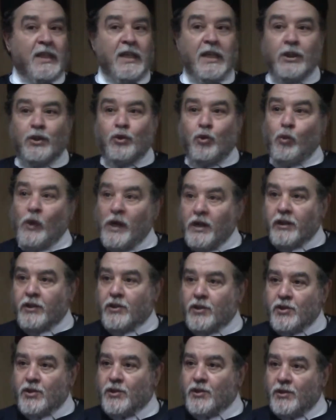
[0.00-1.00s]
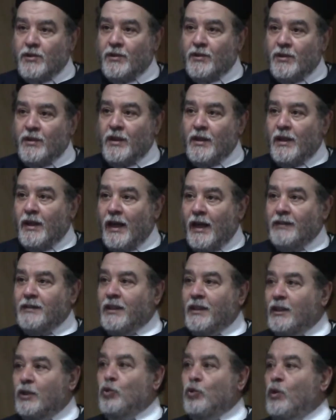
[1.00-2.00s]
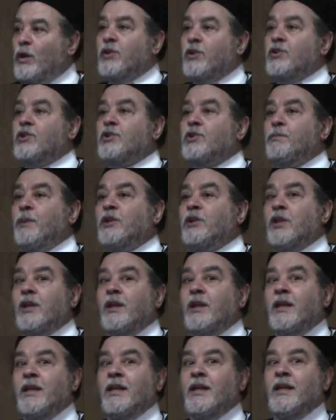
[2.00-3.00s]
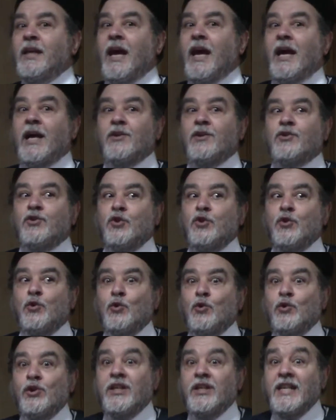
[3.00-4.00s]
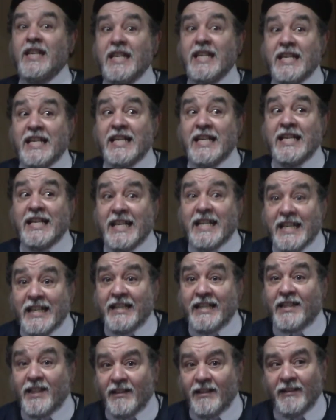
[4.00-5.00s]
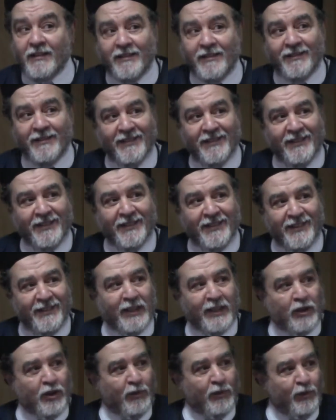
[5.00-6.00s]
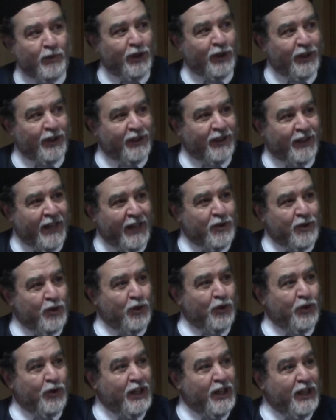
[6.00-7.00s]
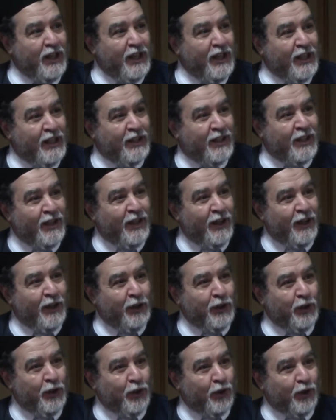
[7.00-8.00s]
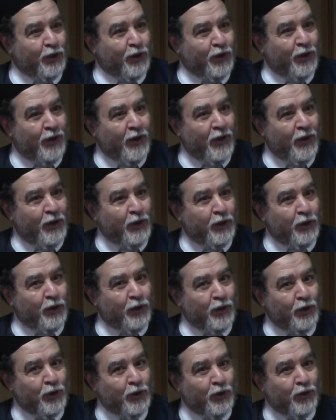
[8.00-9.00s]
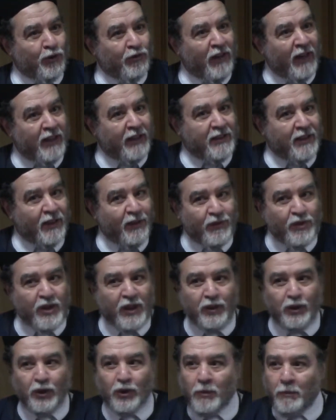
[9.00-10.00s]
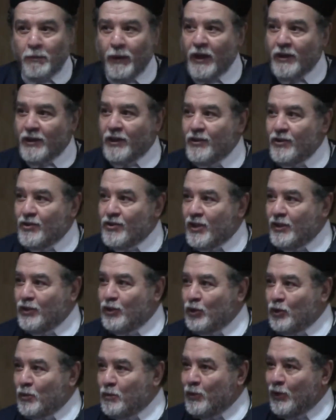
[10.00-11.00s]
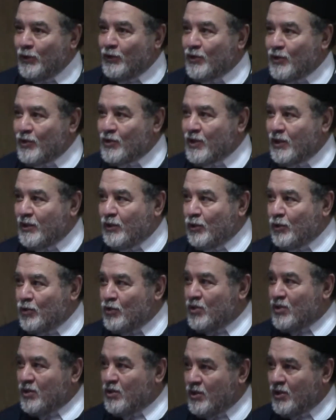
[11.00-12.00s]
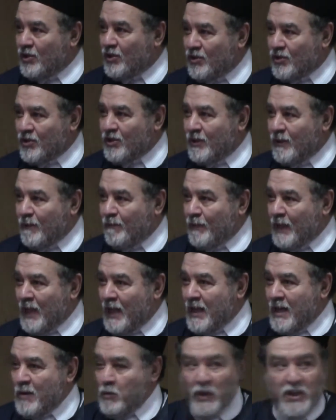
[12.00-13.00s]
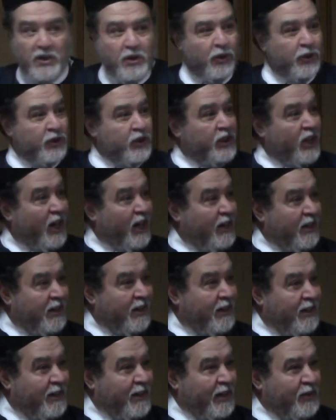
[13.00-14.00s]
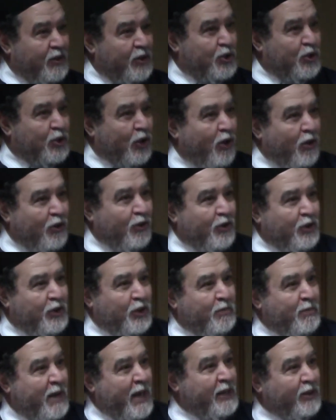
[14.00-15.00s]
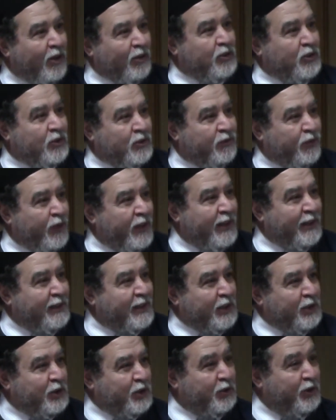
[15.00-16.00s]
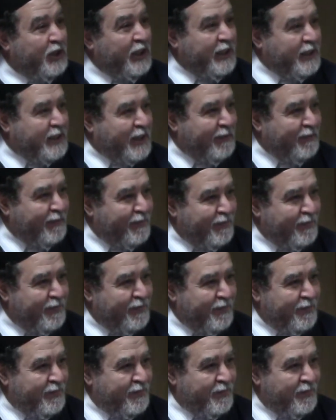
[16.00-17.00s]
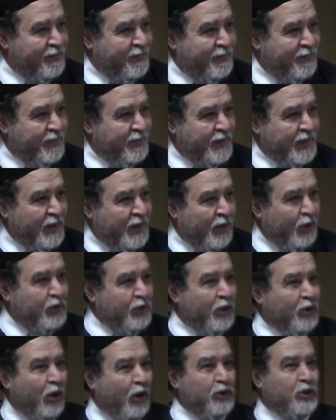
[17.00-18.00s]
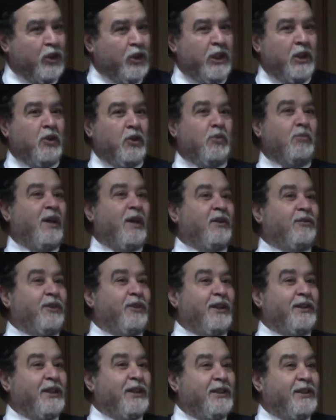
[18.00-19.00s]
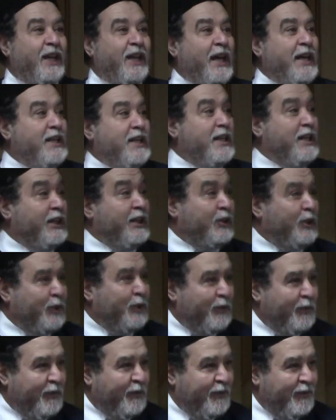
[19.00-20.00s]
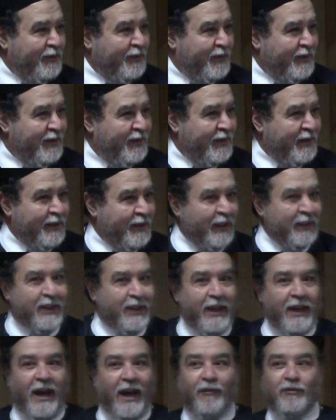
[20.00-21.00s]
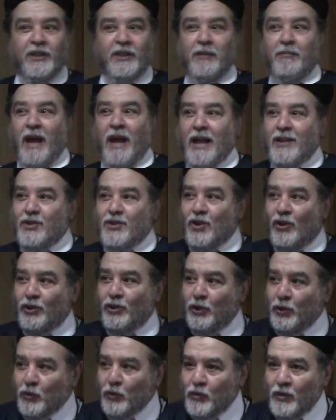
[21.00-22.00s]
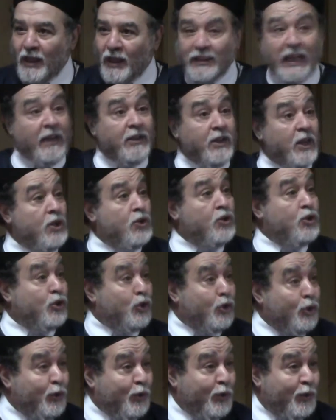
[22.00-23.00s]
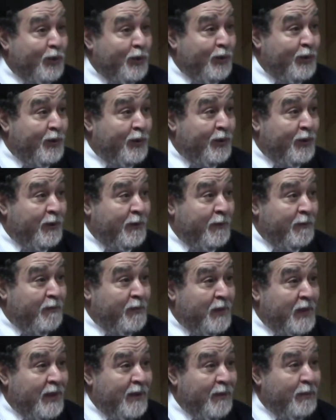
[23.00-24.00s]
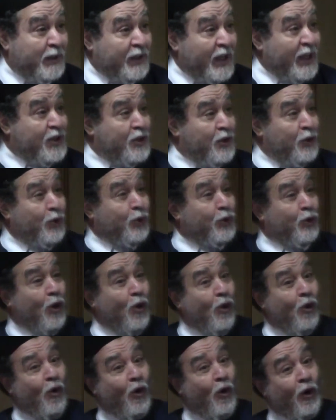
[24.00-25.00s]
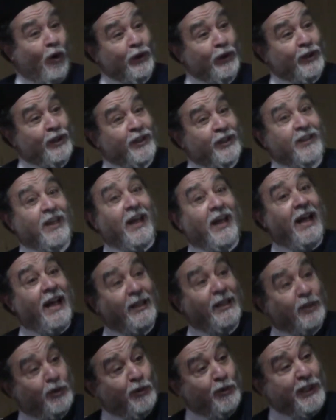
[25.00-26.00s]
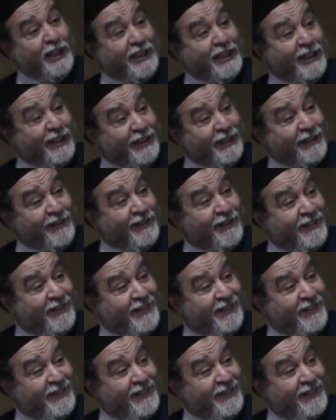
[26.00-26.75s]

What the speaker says: It works, and it works especially as you need the community, as you need your relatives and your parents and your brothers and your sisters. When you're young and strong, you may not feel that you need them. On the contrary, you may feel that they need you and they have demands on you, and that is true. But as you grow older and weaker,